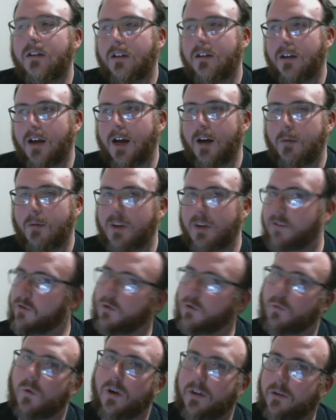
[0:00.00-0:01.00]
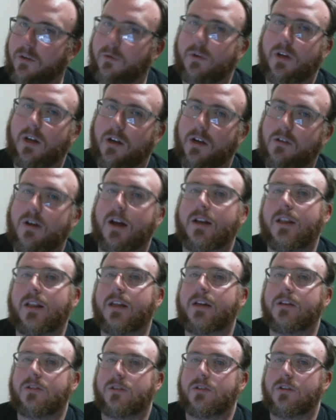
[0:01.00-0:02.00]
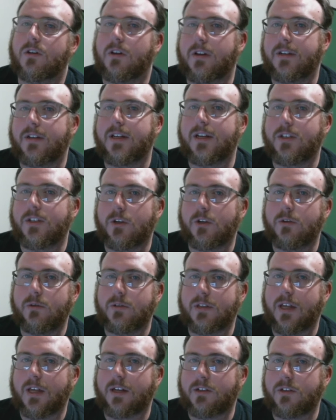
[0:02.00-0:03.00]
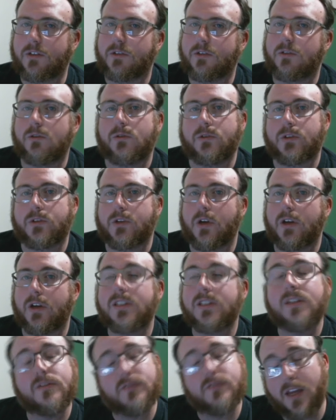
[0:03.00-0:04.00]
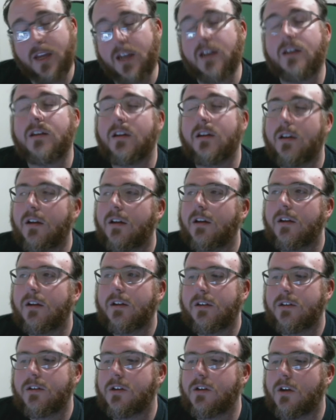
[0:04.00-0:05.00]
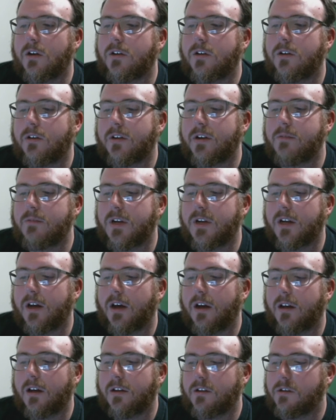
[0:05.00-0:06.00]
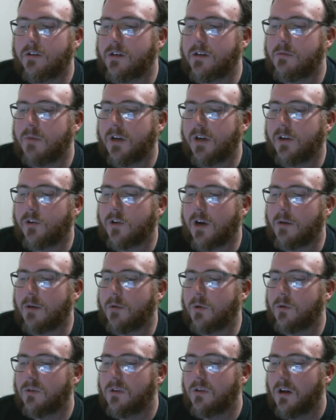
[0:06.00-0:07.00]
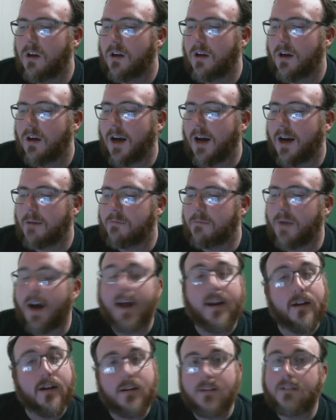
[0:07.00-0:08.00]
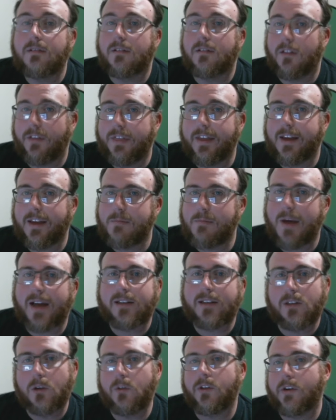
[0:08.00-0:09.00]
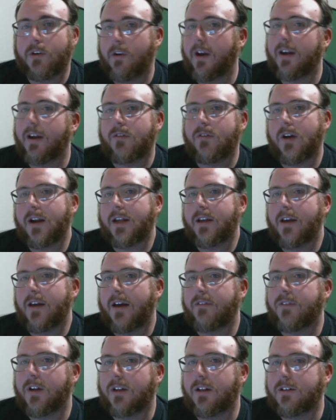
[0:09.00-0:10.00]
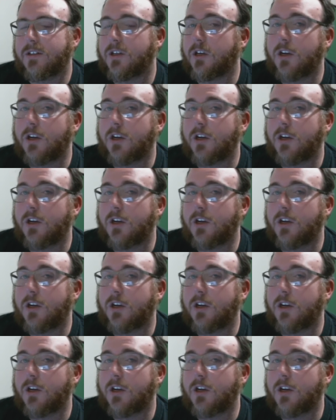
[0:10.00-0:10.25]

If you weren't doing it correctly because you got a teacher who's like, just do discursive, then you're in a bit of trouble. But think back to the creative writing you have done. So